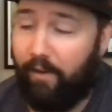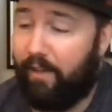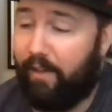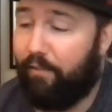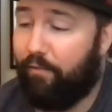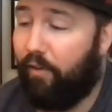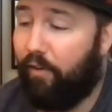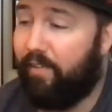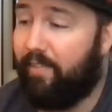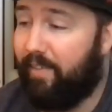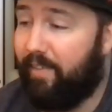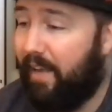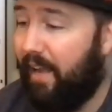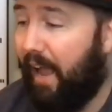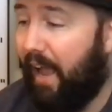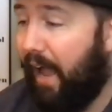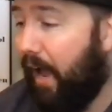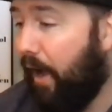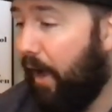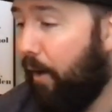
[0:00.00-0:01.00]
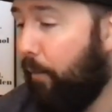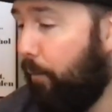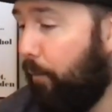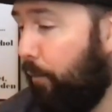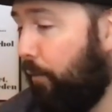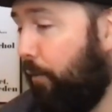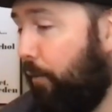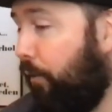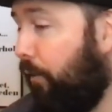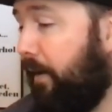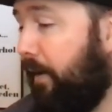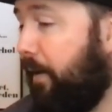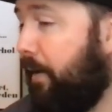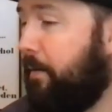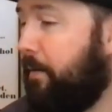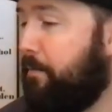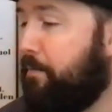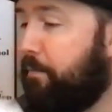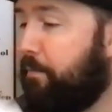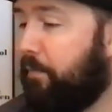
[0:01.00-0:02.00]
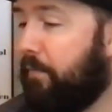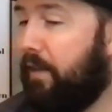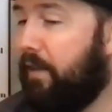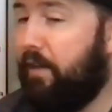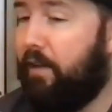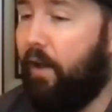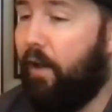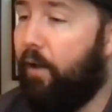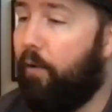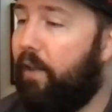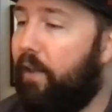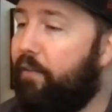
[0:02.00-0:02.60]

Like if I see it out, or you know,